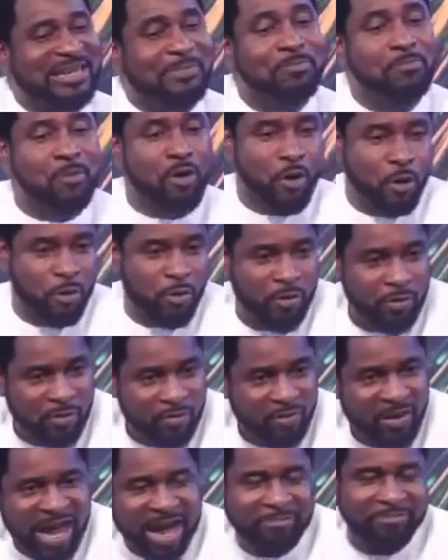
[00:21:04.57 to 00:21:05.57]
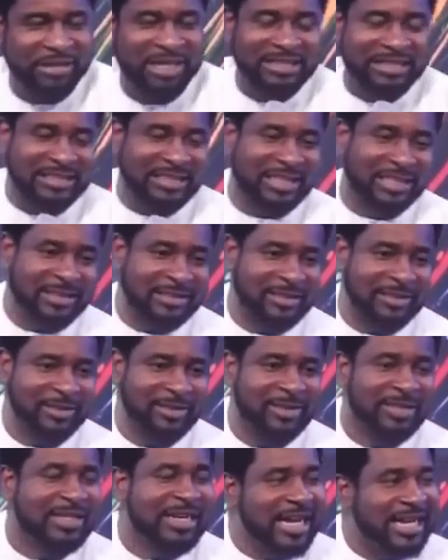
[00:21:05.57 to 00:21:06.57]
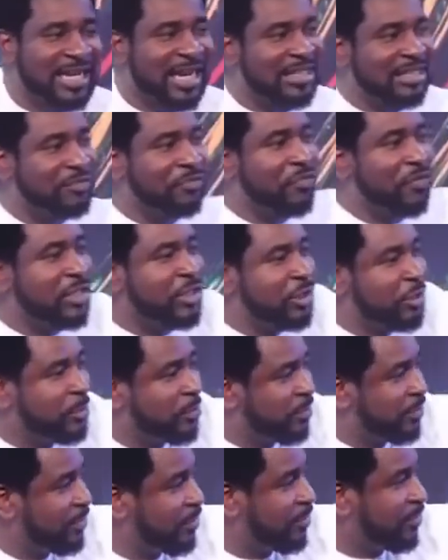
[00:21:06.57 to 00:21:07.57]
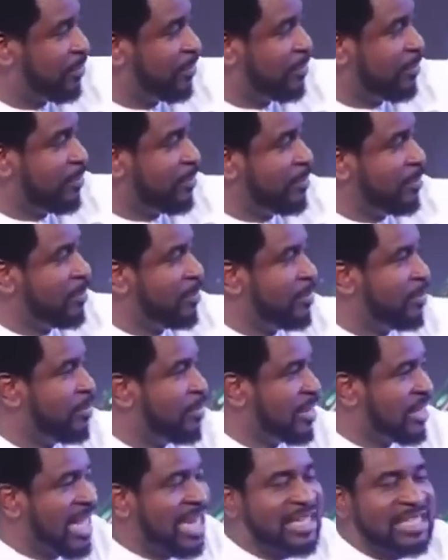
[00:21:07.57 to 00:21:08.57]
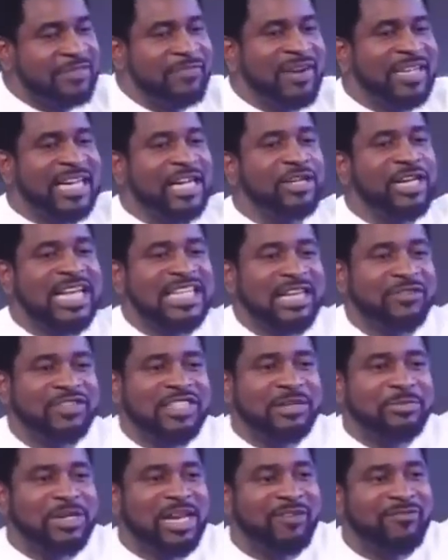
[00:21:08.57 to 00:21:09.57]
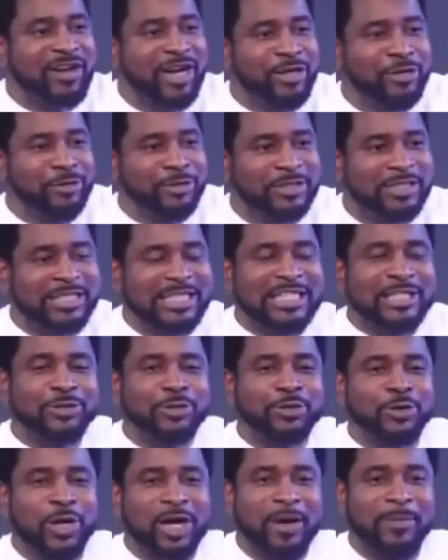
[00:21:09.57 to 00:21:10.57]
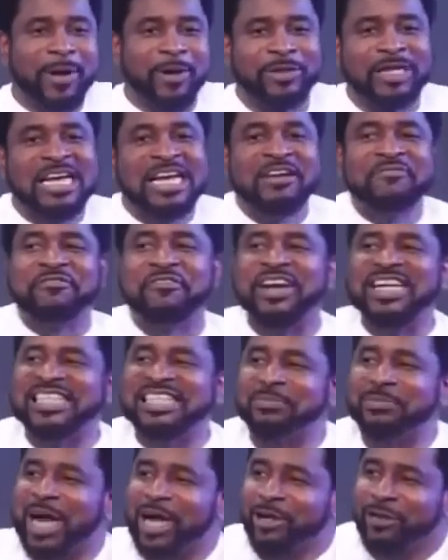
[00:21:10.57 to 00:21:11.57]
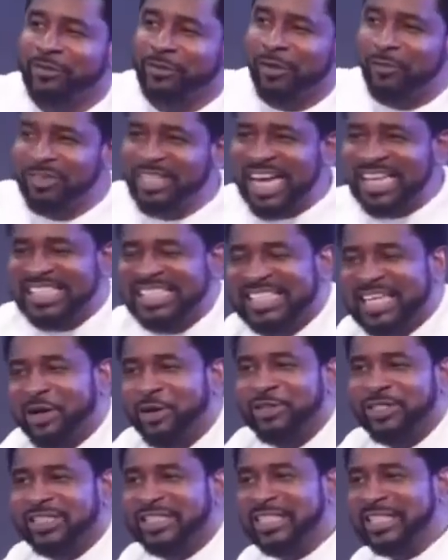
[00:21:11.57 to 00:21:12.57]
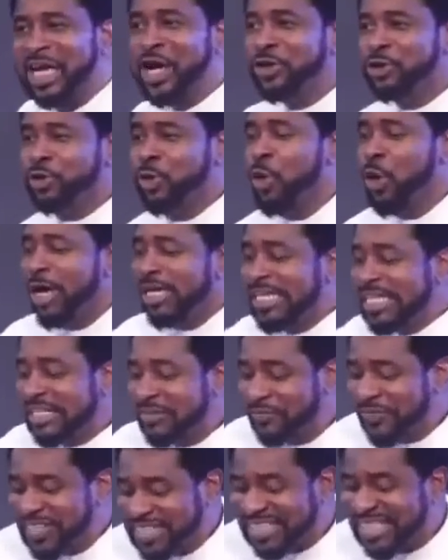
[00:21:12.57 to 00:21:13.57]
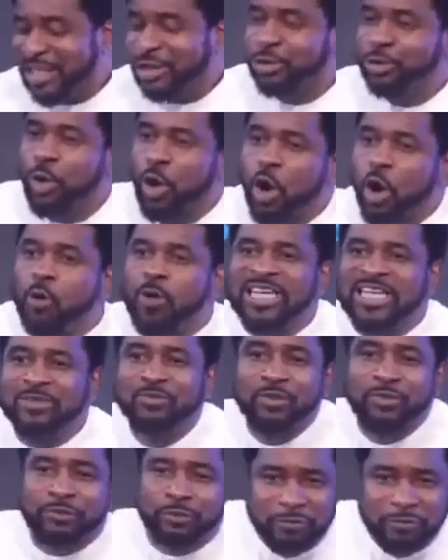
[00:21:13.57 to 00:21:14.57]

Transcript: more after the sex, and that is friendship. That is the fact that you guys have similar values, things to talk about, friendship kind of love. That's the second stage. So this first stage should always move to